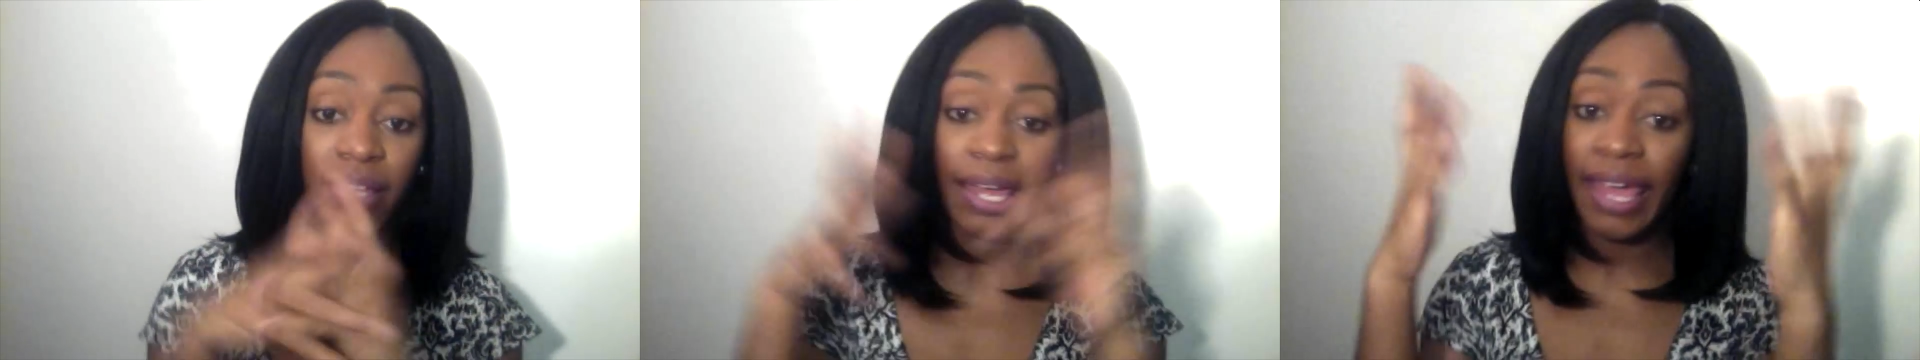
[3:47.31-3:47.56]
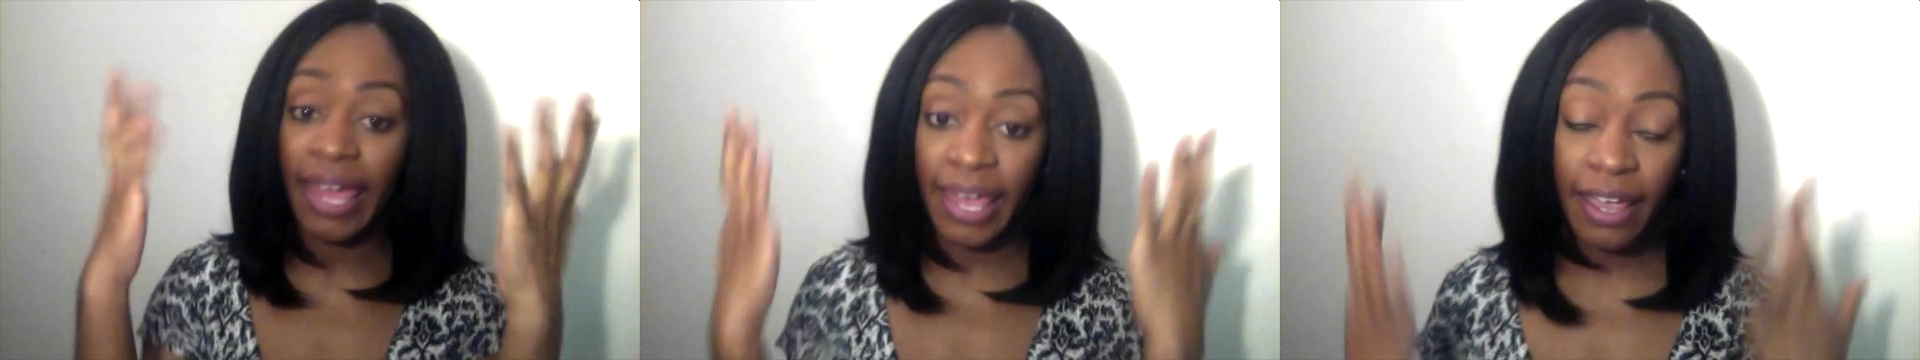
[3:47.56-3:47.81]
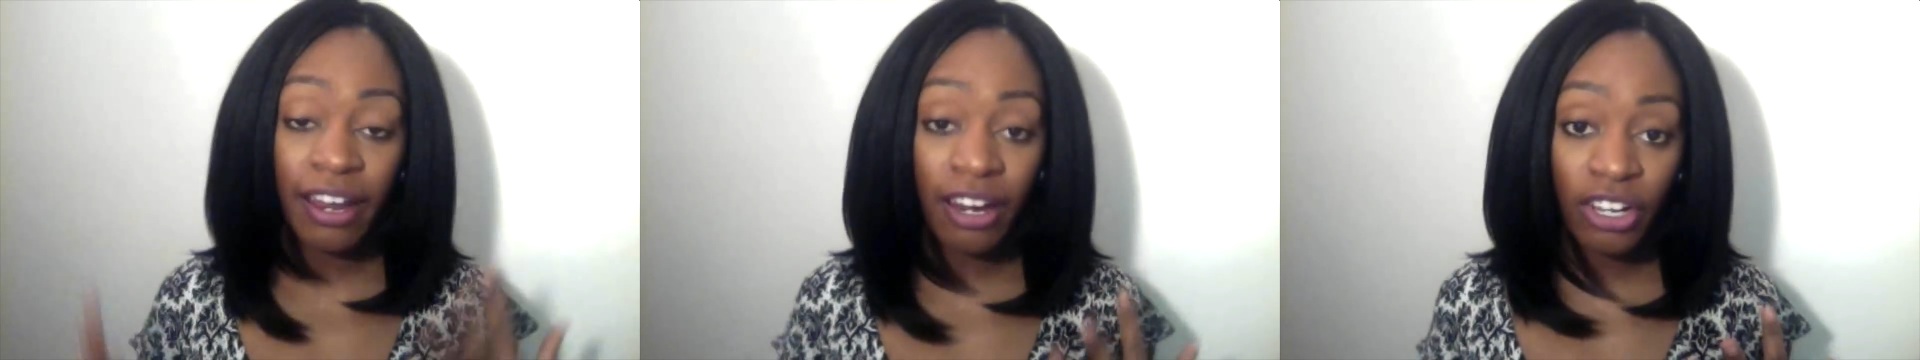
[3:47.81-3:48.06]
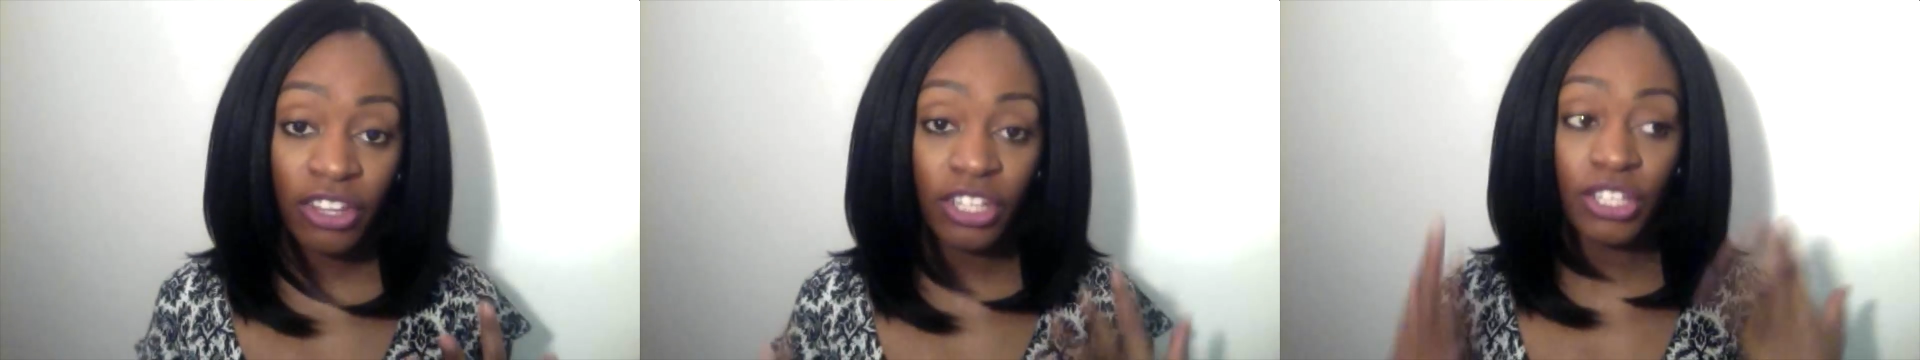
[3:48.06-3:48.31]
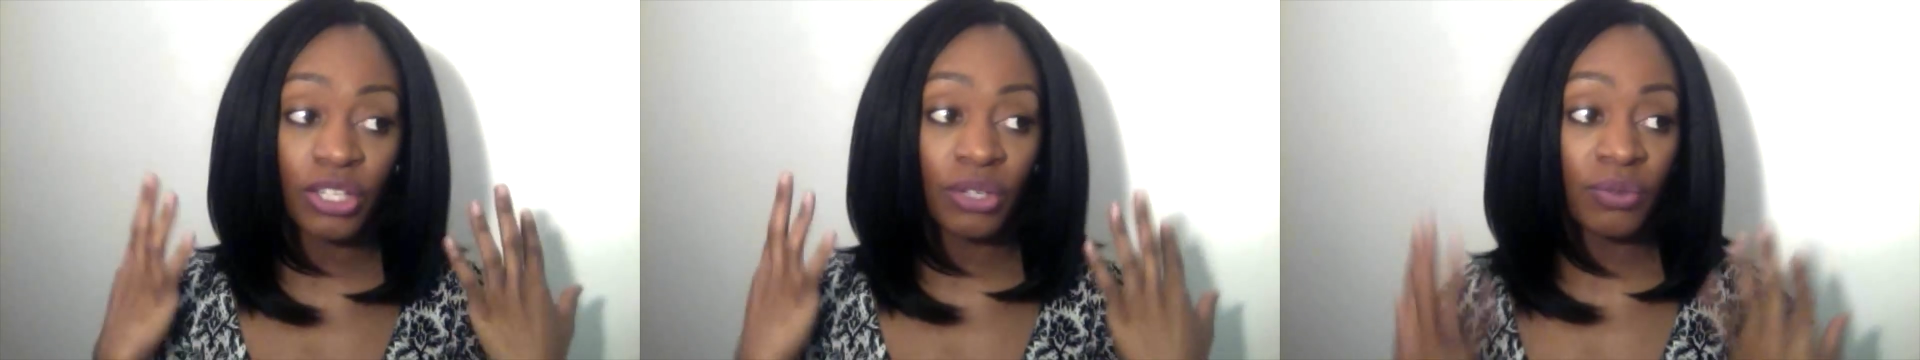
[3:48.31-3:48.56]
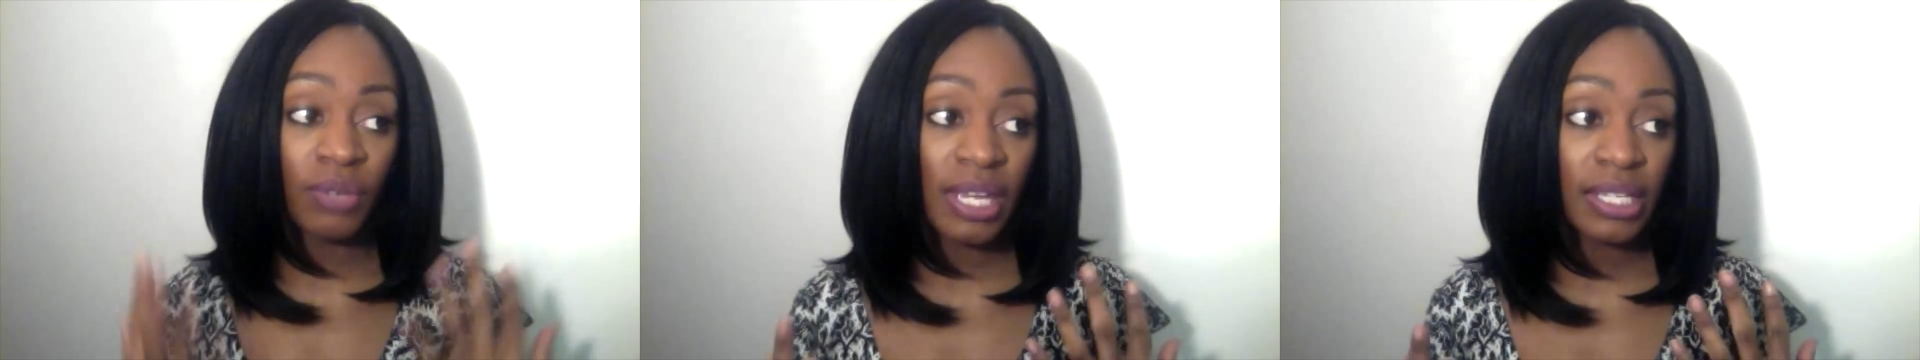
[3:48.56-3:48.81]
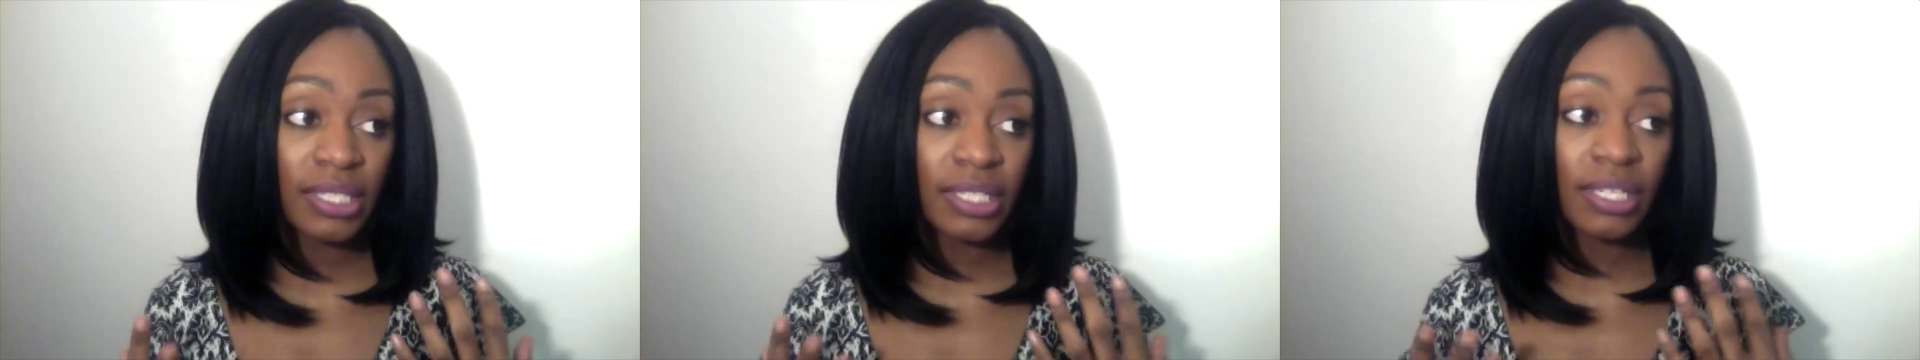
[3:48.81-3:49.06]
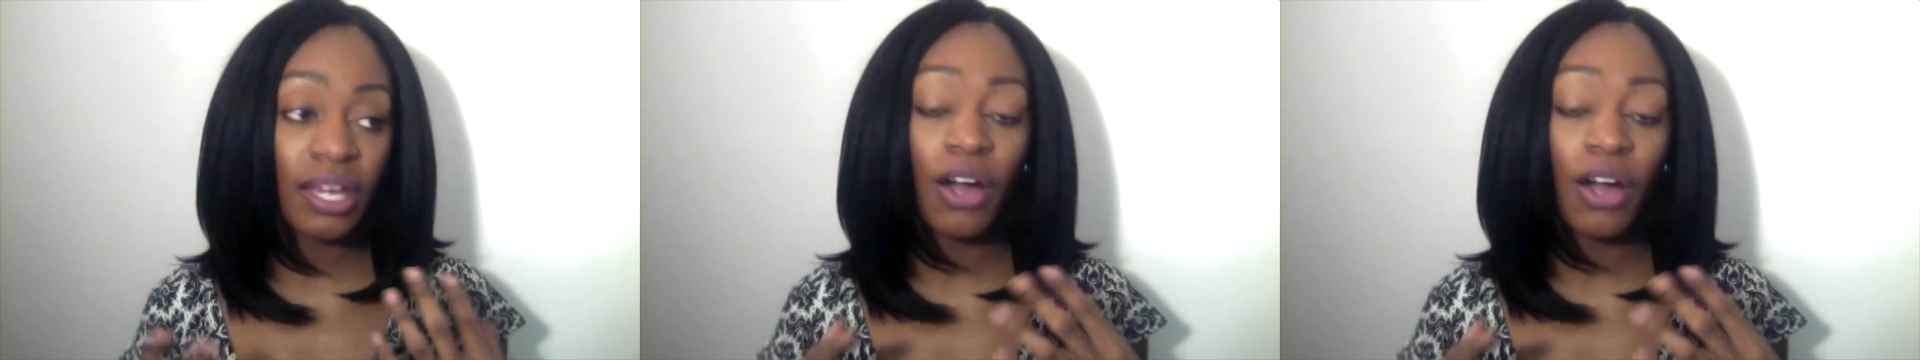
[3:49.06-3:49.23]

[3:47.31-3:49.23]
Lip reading: hair, the unit,